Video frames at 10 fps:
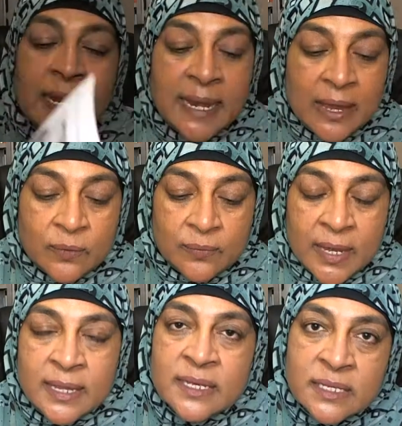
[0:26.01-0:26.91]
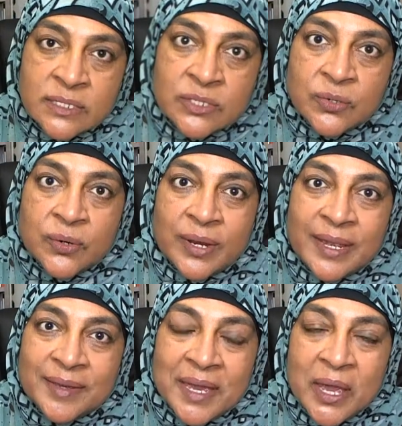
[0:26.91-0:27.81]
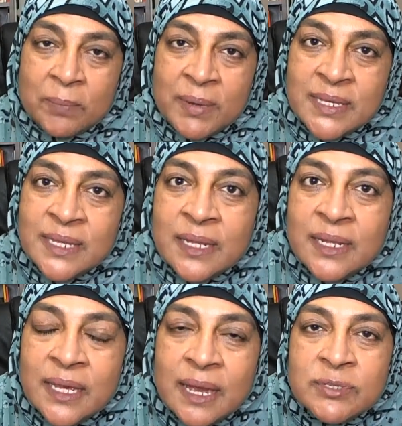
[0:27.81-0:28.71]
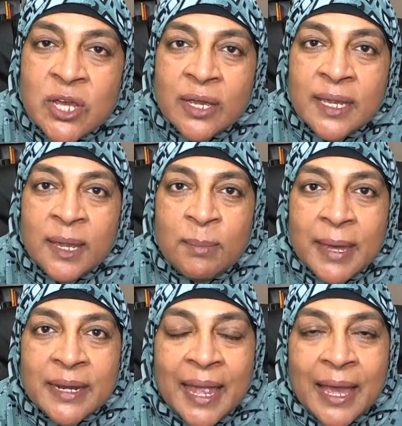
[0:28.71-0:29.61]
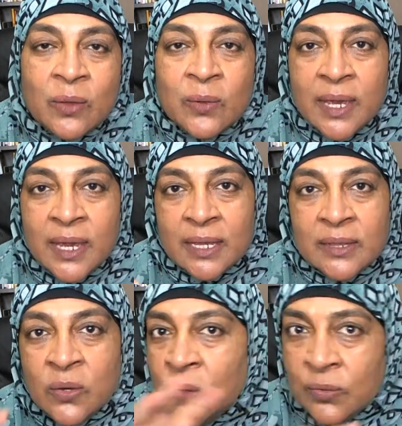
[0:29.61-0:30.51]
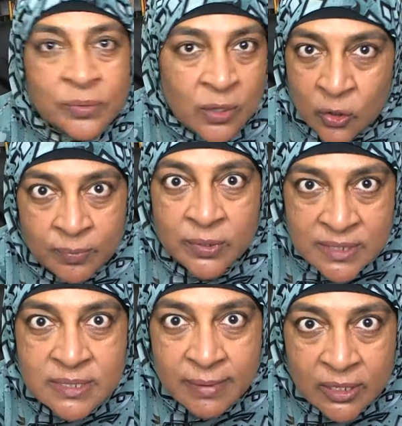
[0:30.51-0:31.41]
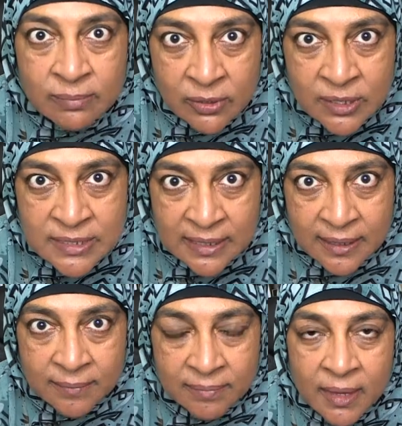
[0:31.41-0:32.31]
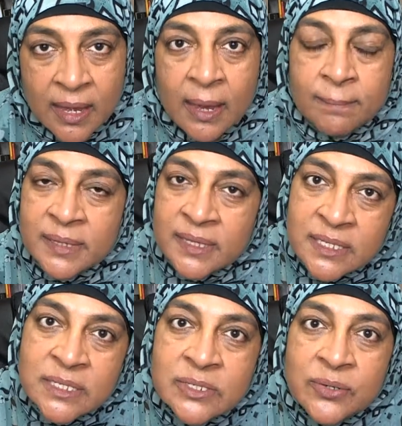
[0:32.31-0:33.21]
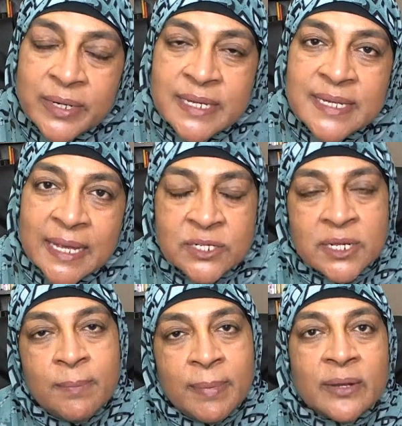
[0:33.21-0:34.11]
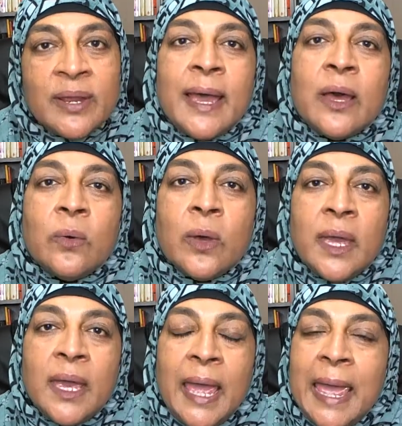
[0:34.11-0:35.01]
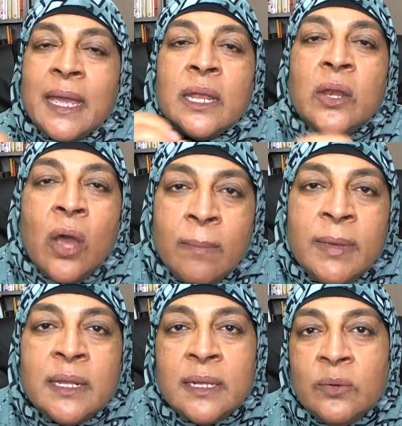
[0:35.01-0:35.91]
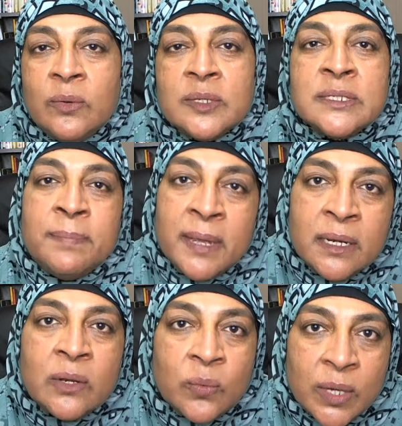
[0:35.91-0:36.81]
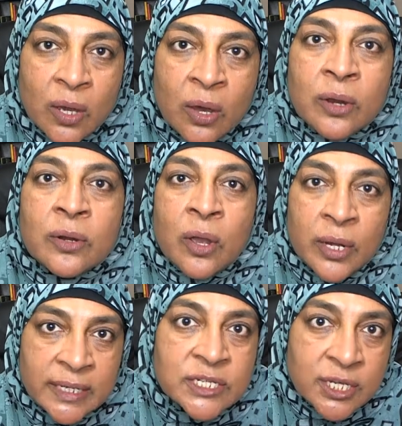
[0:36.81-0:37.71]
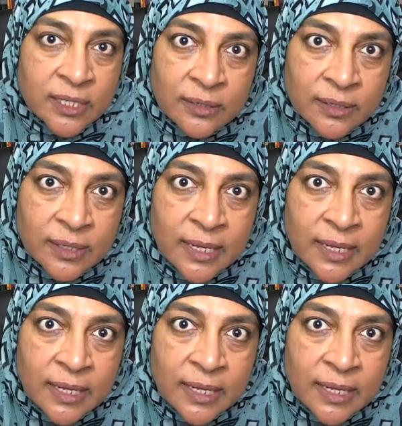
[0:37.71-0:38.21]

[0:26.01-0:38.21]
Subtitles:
Now, in this story, basically I'm talking about how the whole book is about community, but this story is actually about how economically dependent we are on each other.